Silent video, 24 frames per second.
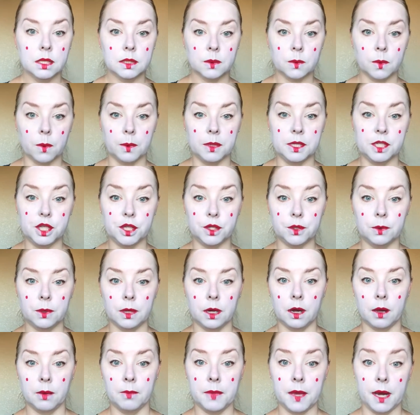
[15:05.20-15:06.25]
So when we do a
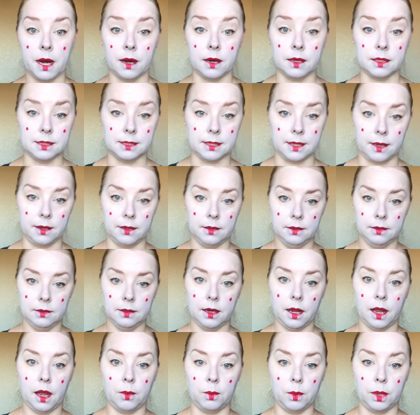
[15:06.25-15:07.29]
comparison
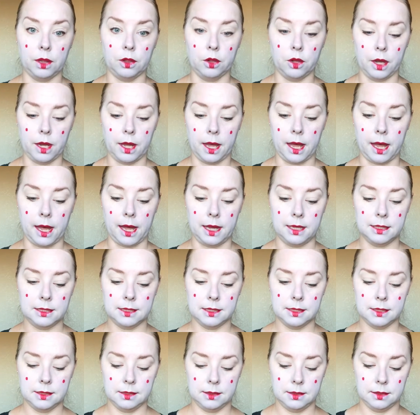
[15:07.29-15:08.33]
and we look at